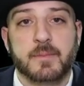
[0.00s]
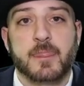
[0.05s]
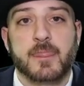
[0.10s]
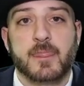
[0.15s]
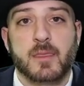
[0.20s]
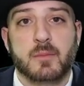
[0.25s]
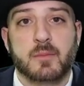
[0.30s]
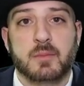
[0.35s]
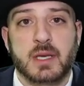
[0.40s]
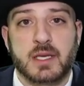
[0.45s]

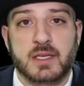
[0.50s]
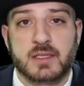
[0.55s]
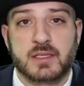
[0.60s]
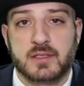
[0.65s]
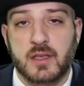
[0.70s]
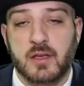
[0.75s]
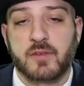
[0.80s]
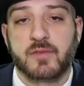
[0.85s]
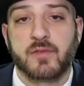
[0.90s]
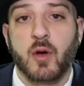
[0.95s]
because
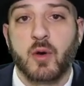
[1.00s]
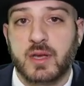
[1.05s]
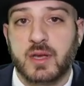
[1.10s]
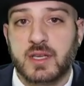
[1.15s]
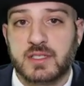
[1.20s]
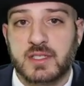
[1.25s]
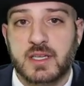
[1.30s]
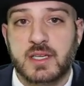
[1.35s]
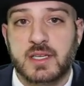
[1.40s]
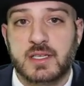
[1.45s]
their focus
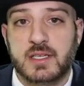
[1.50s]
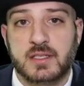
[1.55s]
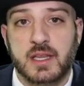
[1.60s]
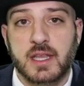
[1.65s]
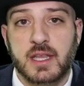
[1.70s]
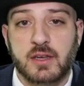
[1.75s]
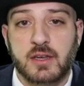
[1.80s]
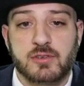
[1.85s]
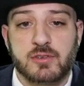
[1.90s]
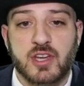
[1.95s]
is
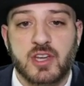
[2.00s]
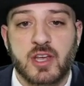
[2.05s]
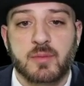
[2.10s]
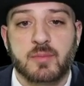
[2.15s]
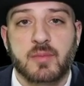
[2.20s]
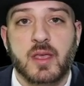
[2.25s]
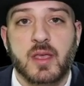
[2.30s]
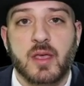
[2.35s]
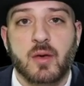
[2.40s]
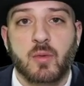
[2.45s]
leadership,
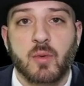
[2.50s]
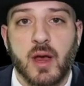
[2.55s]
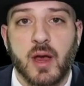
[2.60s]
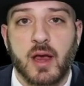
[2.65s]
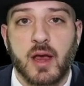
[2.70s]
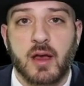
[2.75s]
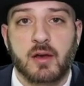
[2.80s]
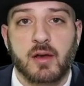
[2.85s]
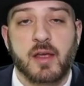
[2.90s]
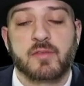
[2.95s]

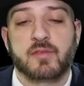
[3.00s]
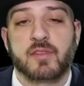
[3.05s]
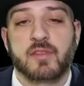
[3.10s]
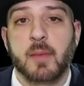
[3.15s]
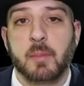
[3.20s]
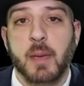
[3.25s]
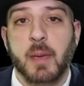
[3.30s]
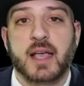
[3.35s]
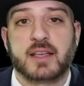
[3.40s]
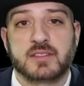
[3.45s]
where if they
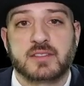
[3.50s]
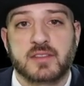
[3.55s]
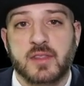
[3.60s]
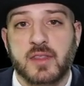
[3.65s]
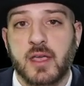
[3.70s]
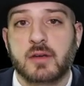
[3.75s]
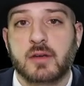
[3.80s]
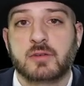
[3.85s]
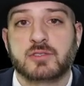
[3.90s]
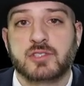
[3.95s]
pass
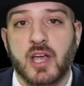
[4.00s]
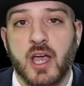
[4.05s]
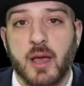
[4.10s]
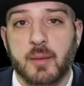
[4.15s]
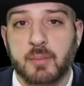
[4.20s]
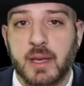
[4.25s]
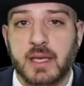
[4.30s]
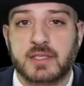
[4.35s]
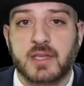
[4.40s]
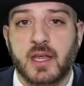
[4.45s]
their job
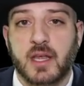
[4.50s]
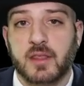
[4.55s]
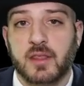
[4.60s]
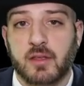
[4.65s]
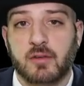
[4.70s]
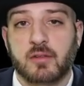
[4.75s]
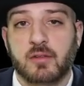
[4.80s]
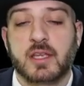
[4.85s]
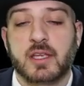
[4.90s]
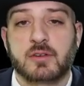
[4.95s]
based on their
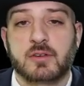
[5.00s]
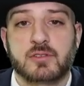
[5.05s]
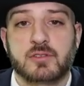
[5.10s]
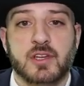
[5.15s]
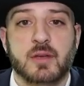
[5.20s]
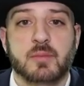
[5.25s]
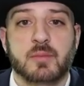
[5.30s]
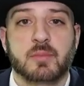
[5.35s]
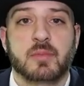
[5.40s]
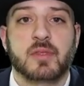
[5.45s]

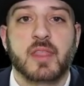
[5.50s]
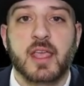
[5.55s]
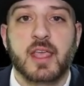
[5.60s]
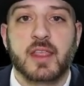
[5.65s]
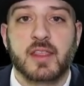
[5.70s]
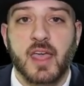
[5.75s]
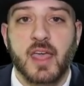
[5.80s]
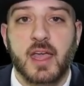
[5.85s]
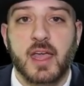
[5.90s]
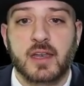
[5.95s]
leadership, they
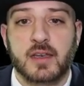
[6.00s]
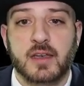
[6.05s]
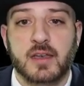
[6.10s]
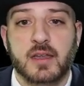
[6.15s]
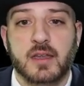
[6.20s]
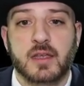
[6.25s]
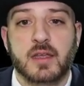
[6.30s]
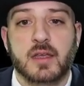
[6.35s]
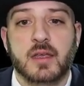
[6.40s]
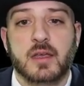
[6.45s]
then
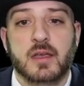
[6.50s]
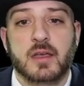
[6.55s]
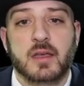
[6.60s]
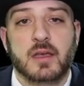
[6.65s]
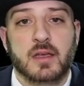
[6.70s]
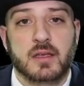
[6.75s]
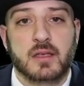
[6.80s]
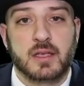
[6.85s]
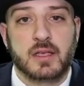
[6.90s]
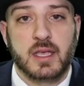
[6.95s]

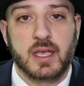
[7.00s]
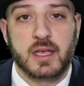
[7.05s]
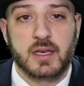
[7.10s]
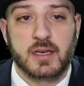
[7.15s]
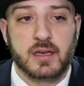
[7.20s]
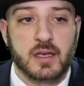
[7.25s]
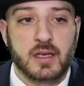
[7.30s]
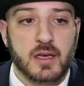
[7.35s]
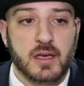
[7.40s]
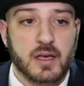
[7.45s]

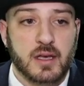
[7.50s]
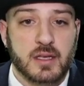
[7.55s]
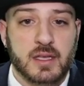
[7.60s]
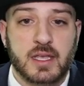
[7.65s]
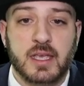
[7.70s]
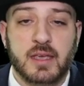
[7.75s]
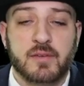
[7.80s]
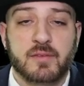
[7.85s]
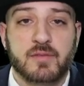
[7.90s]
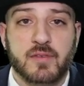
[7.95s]
can
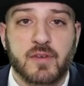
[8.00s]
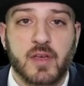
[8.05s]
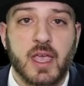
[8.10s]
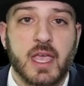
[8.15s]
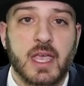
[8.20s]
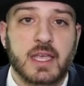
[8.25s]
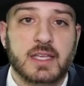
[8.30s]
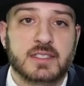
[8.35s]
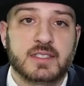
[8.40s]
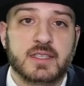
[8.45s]
give
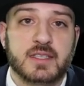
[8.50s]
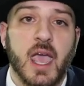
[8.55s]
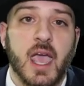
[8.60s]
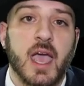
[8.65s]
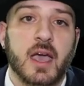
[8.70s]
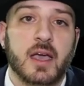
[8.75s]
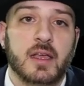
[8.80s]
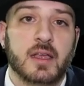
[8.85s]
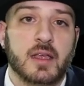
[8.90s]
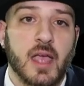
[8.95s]
a
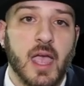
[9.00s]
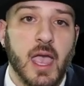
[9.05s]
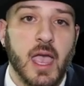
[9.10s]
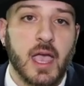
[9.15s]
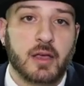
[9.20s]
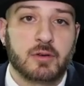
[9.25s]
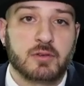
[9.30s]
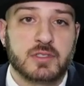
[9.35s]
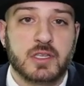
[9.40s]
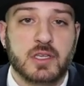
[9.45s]
stat,
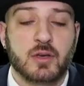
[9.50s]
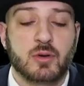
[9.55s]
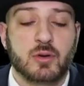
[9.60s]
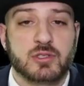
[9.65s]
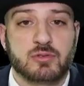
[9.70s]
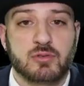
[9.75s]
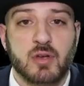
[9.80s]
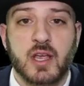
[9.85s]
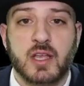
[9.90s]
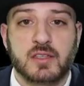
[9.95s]
accuracy, or
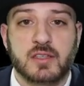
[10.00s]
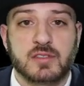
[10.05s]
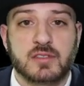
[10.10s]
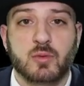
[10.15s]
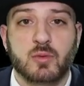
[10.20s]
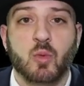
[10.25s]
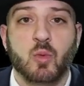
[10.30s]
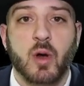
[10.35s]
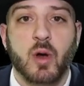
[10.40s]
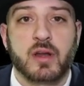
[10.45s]
strength to
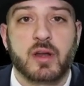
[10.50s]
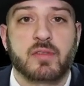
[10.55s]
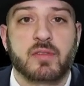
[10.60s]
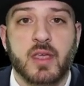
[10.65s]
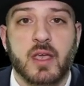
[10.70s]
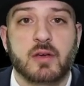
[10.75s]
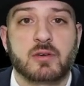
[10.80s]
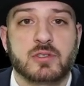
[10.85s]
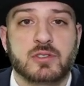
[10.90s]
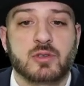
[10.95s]
one of
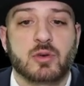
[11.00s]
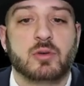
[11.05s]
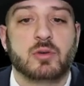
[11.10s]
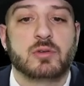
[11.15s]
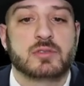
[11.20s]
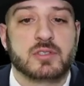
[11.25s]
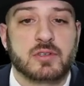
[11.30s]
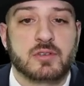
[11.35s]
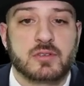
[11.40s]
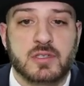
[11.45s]
their
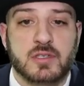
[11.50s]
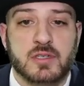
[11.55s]
soldiers.